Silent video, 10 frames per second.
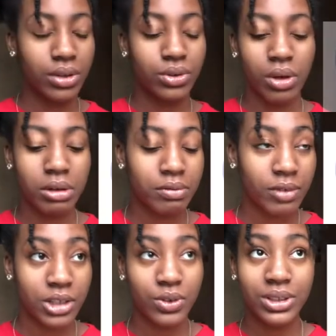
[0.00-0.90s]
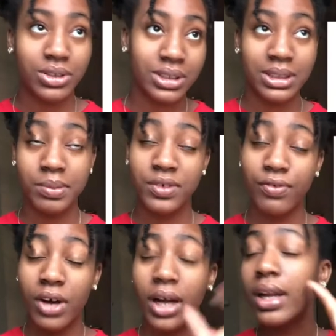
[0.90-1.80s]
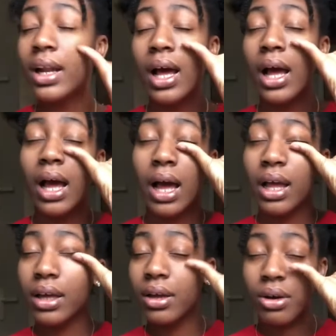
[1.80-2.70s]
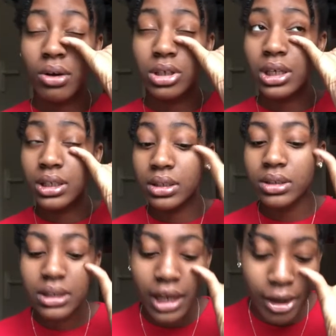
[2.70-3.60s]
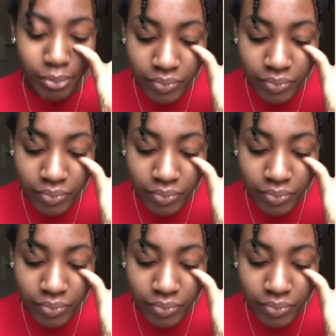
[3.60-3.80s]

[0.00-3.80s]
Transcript: too, and infatuation seems fun, you know. And yeah,